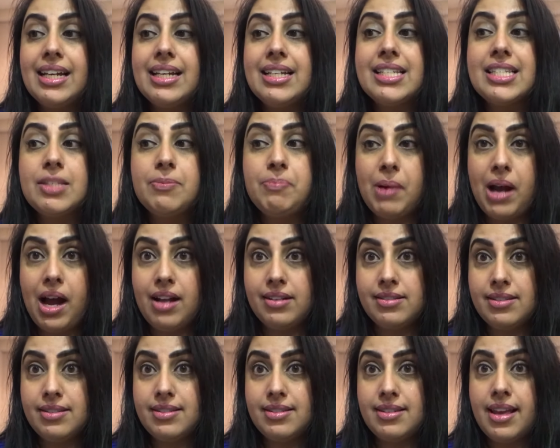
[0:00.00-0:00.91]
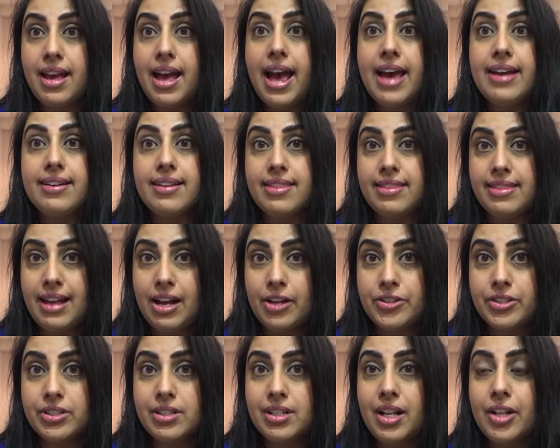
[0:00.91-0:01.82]
spots at
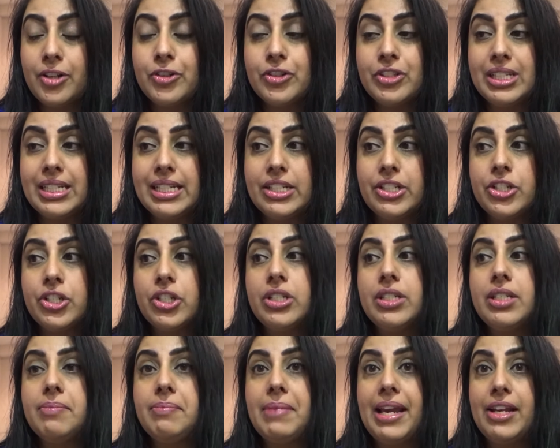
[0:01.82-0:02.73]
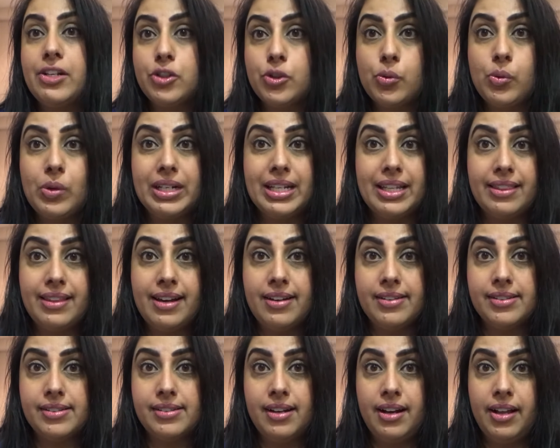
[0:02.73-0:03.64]
$1,000 each to make
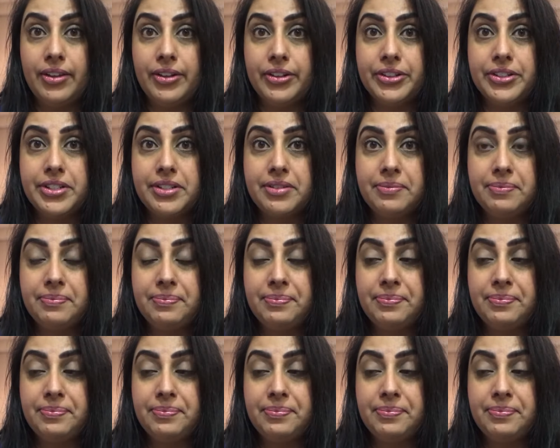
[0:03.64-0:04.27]
$20,000.